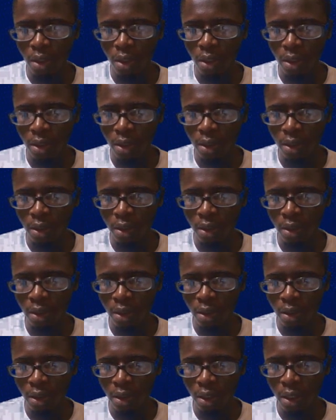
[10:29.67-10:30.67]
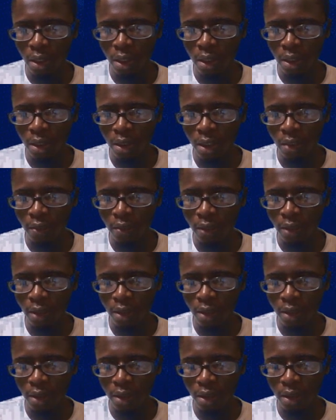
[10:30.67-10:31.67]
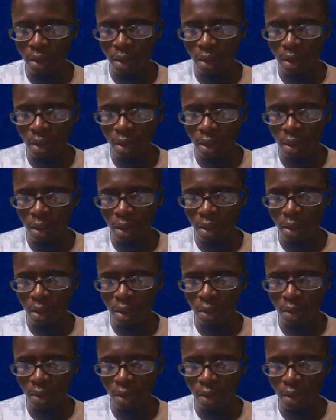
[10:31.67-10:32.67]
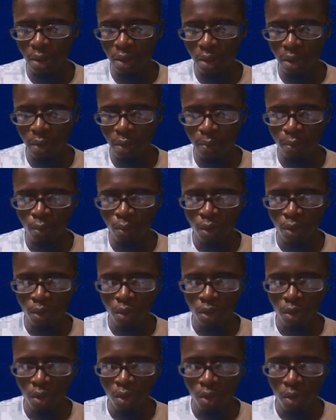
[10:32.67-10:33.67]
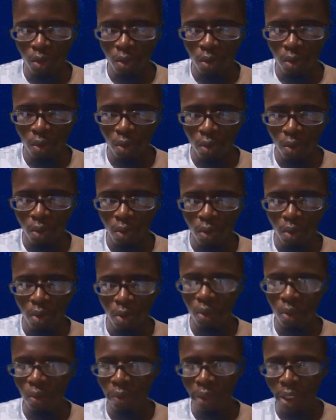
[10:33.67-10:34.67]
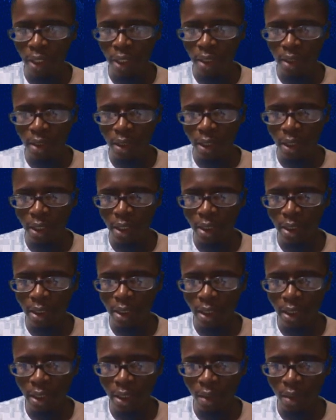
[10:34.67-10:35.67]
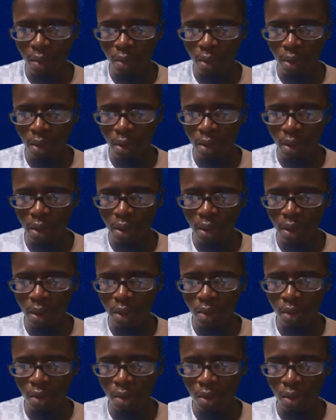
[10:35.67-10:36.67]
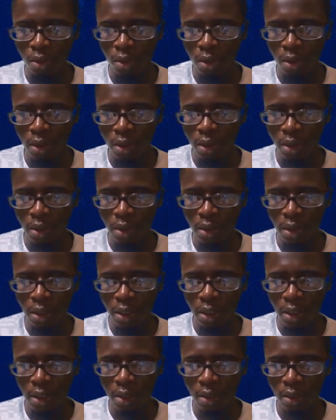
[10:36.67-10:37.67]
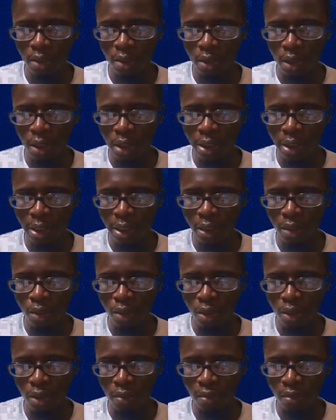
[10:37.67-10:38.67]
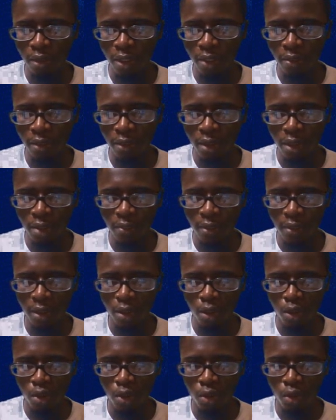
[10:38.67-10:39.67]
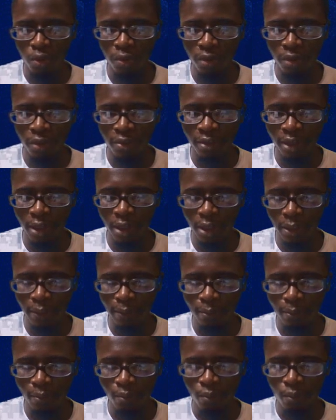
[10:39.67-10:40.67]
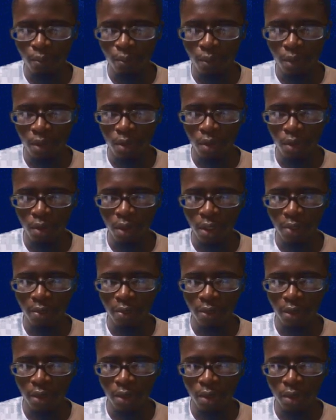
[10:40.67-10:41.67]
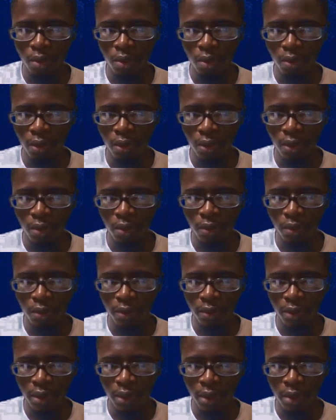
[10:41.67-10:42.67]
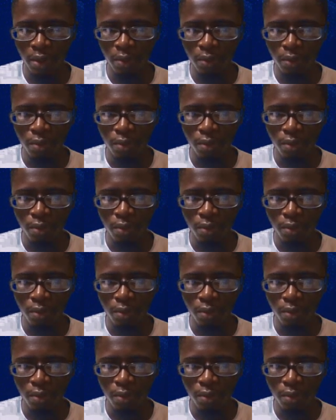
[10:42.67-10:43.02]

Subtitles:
and this is it, and everything is this, as you can see. So we can say here 10 here 1, 10 into 100 is 10, so 10 times 25 is giving us 250. So we have 42 over 250.